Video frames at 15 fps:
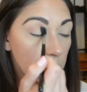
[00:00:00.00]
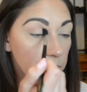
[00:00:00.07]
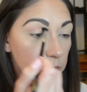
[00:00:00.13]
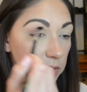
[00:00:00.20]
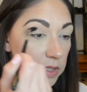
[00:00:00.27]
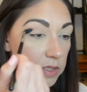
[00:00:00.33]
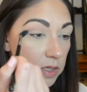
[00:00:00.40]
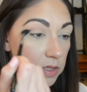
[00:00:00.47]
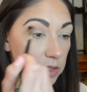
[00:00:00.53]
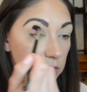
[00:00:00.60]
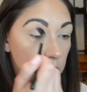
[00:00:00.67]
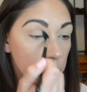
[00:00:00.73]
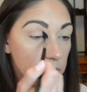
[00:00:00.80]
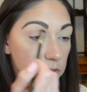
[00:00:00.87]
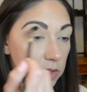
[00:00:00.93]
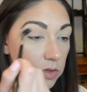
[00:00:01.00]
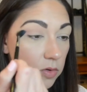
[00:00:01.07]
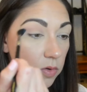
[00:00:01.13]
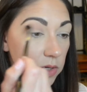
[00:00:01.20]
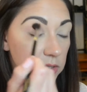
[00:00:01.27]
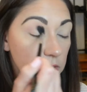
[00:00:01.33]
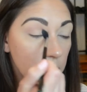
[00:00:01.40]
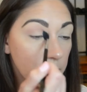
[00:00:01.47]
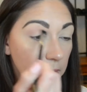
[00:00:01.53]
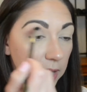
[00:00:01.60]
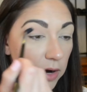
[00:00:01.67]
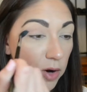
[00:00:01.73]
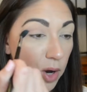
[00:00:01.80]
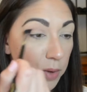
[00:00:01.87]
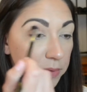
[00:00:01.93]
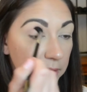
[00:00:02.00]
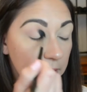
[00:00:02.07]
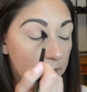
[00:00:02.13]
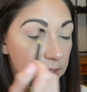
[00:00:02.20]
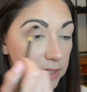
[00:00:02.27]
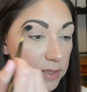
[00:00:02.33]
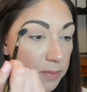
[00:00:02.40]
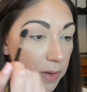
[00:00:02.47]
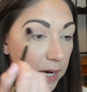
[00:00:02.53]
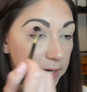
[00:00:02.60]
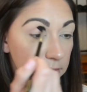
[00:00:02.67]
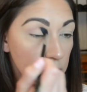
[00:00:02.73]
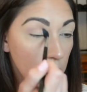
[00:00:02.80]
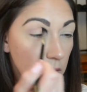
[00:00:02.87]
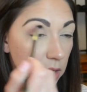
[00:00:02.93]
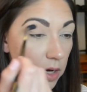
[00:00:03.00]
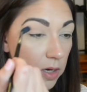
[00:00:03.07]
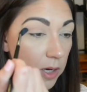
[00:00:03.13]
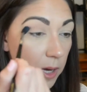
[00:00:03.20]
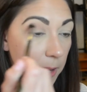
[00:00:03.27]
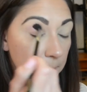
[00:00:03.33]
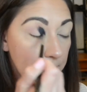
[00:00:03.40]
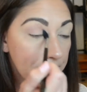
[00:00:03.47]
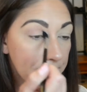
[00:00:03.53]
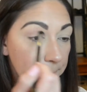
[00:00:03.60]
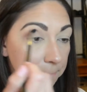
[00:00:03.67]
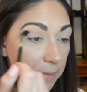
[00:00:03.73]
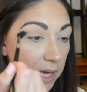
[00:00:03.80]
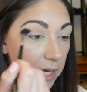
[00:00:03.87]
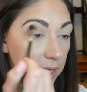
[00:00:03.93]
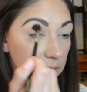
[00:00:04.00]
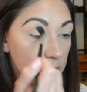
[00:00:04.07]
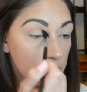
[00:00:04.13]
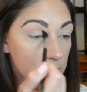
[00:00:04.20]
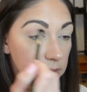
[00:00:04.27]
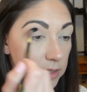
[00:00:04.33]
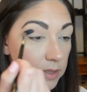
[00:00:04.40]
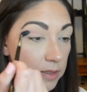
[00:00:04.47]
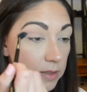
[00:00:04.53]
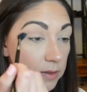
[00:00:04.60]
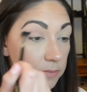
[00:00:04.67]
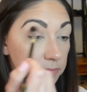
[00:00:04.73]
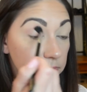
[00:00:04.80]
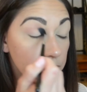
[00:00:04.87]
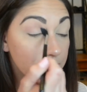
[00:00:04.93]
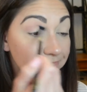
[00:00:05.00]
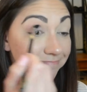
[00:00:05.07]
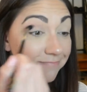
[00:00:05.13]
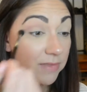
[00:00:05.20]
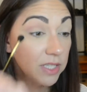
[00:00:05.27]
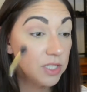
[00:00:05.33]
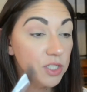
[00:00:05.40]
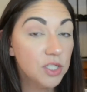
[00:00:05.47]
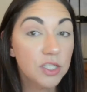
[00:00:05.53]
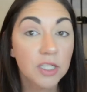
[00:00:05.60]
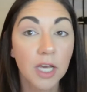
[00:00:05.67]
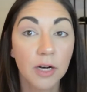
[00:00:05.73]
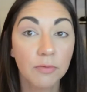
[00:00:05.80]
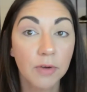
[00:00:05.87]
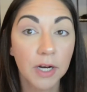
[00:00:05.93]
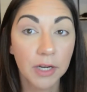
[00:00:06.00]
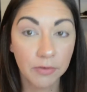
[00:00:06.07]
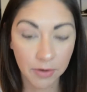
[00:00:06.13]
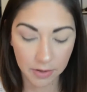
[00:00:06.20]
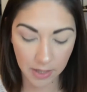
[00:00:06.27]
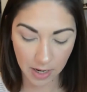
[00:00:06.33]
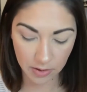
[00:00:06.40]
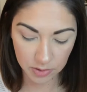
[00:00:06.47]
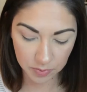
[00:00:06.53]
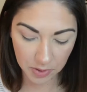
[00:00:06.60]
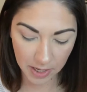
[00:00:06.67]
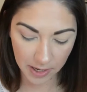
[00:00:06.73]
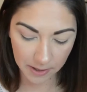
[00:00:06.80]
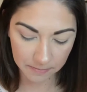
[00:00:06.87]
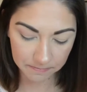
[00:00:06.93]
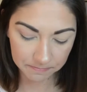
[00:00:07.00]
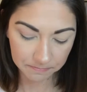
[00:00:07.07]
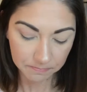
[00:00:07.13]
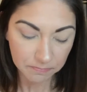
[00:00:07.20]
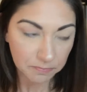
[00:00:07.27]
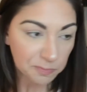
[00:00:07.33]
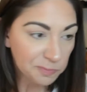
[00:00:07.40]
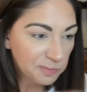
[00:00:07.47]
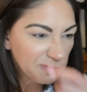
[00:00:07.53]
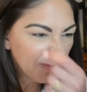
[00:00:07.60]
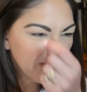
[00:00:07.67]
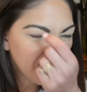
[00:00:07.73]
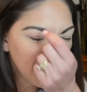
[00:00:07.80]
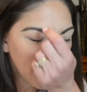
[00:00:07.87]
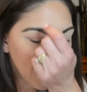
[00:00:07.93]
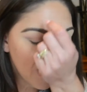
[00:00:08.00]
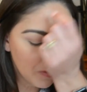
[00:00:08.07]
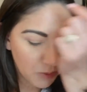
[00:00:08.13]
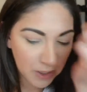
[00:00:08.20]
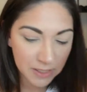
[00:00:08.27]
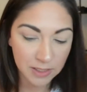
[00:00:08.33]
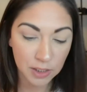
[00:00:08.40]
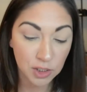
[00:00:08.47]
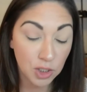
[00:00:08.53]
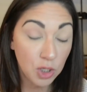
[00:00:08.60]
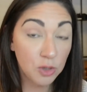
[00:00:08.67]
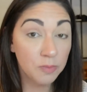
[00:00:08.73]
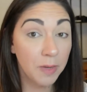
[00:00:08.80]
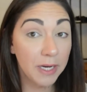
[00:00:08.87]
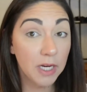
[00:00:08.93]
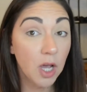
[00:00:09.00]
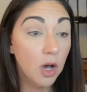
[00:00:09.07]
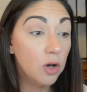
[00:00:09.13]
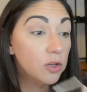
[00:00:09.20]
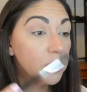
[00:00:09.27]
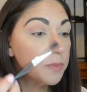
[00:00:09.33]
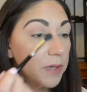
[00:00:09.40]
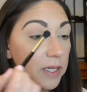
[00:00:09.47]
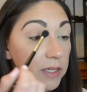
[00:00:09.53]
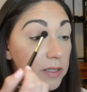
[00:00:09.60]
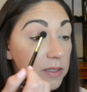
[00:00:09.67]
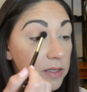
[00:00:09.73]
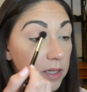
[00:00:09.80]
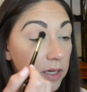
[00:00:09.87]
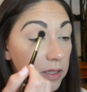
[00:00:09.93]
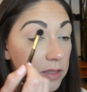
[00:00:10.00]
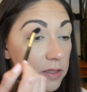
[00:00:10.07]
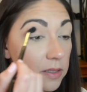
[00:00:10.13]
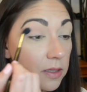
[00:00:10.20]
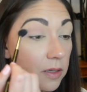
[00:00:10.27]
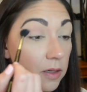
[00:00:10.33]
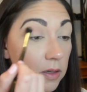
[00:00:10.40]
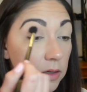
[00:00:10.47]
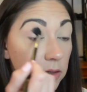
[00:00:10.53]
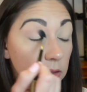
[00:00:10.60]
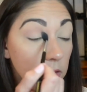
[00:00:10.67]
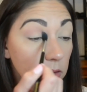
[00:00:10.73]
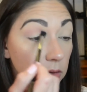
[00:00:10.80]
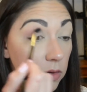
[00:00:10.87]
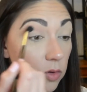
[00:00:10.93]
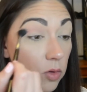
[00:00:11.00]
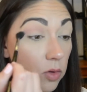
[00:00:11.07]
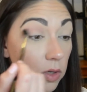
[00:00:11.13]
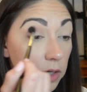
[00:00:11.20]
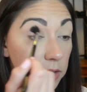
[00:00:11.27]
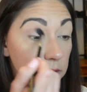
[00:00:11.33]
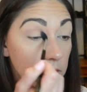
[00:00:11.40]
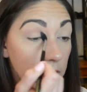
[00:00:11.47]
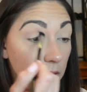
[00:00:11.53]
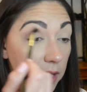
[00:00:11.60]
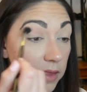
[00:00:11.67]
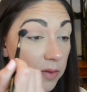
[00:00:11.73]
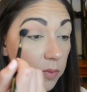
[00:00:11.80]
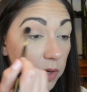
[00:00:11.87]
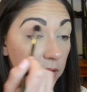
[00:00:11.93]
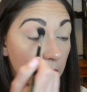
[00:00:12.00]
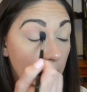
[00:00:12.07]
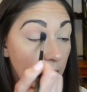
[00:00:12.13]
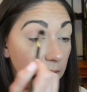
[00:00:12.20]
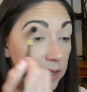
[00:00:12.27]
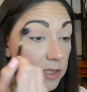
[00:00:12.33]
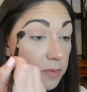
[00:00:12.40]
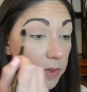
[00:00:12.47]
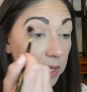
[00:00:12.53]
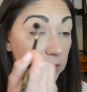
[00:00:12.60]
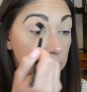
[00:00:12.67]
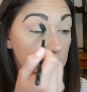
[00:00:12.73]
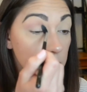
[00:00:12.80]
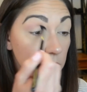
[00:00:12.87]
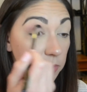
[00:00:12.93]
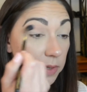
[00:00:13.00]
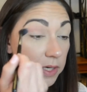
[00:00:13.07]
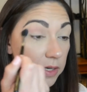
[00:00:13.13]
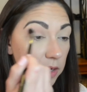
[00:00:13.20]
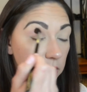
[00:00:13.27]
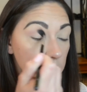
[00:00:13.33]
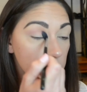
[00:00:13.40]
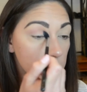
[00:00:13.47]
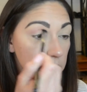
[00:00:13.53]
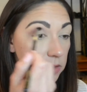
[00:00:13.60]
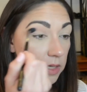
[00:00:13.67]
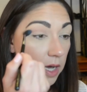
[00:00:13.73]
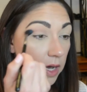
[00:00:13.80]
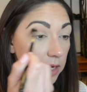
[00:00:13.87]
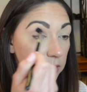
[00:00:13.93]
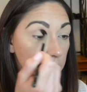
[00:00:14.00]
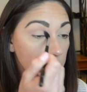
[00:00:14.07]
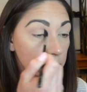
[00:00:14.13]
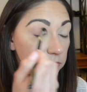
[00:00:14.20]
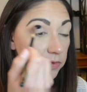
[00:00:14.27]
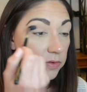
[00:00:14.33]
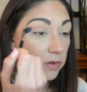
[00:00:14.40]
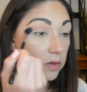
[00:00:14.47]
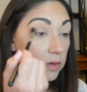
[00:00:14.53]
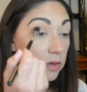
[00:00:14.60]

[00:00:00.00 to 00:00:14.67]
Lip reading: Please excuse the noise in the background. That is my dog, and he's just kind of running around the house playing. And please excuse my nose because it's cooler today than what it has been, so my nose is kind of